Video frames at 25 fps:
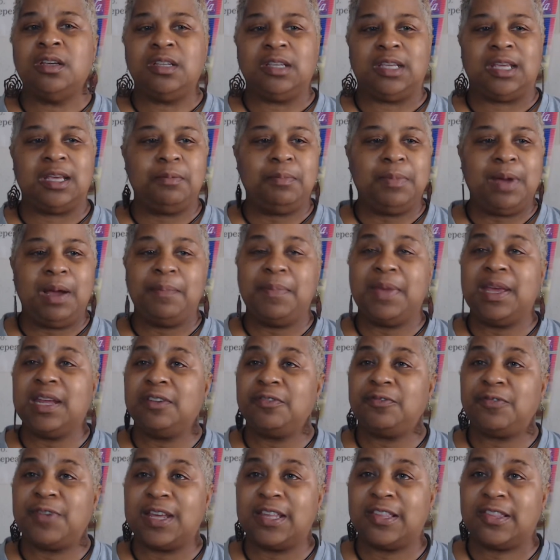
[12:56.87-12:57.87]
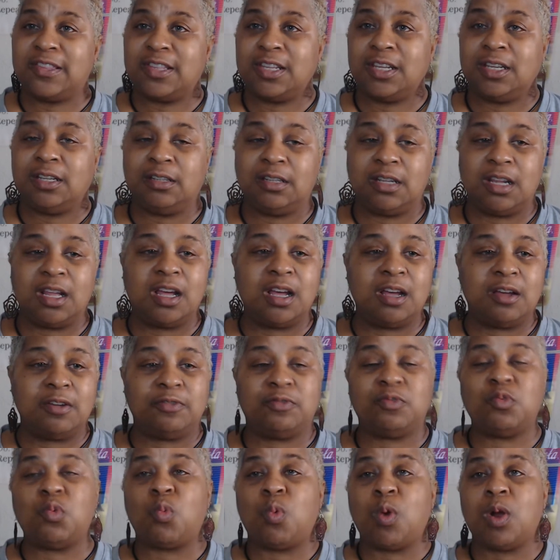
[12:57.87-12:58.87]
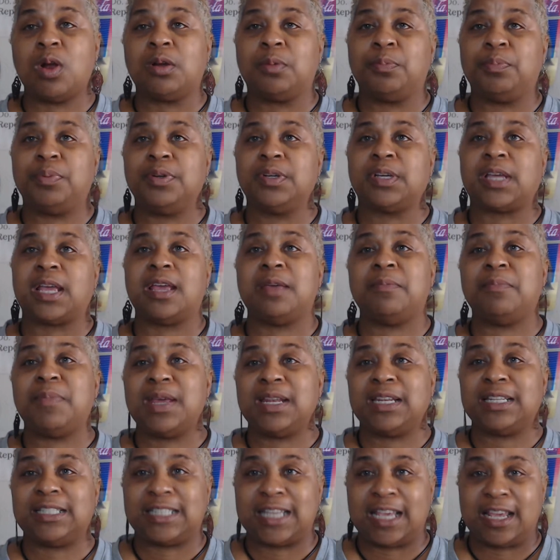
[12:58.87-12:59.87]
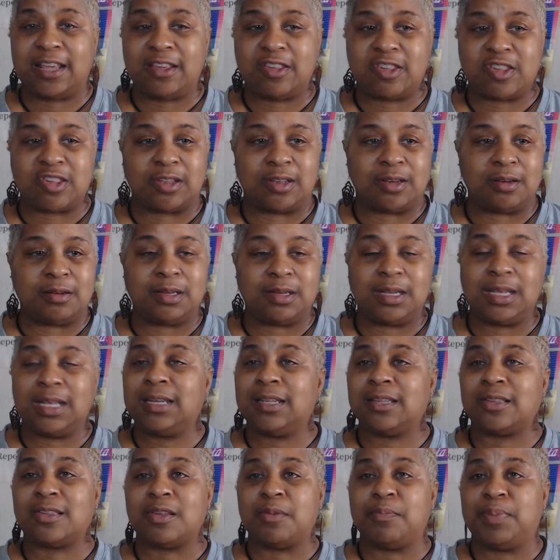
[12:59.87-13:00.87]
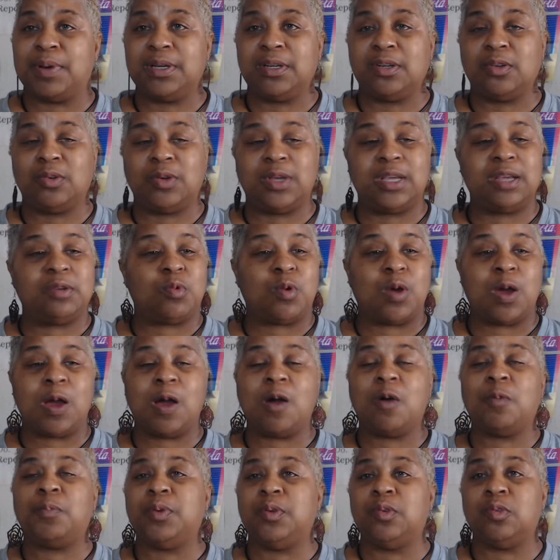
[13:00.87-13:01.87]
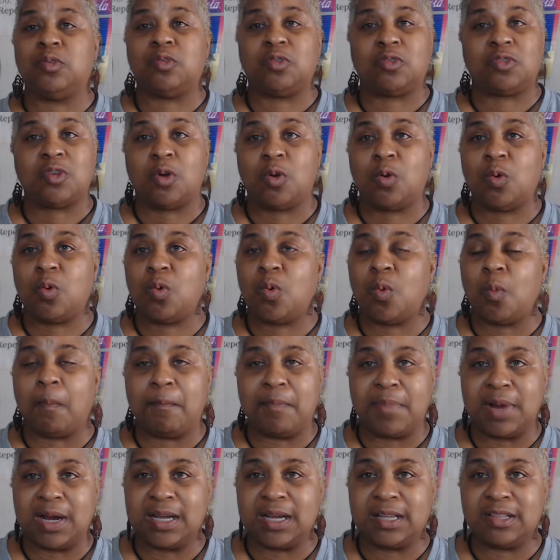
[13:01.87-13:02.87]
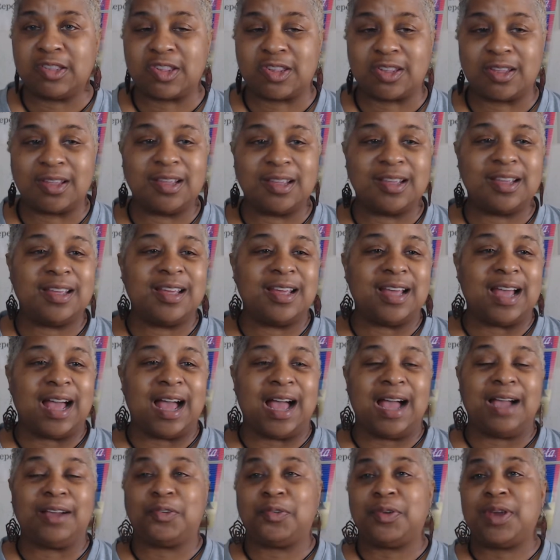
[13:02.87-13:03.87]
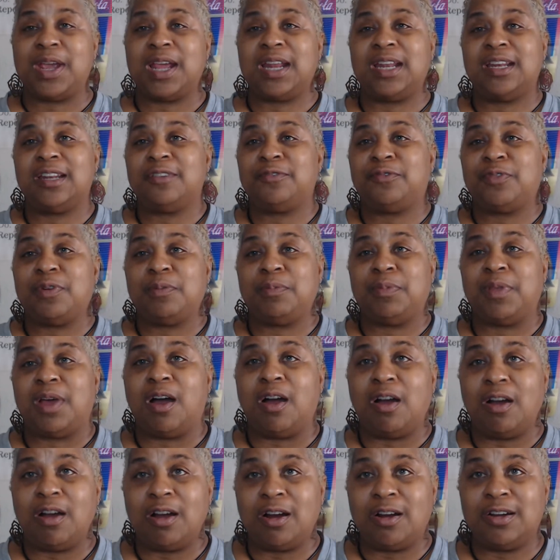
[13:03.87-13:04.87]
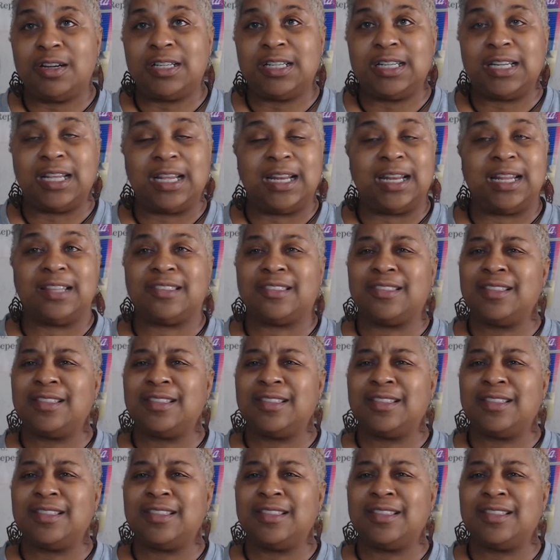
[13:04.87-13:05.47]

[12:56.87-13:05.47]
get my Manifesting Love workbook and meditation. It is a bundle. It will help you so much. I created it from the heart, and it's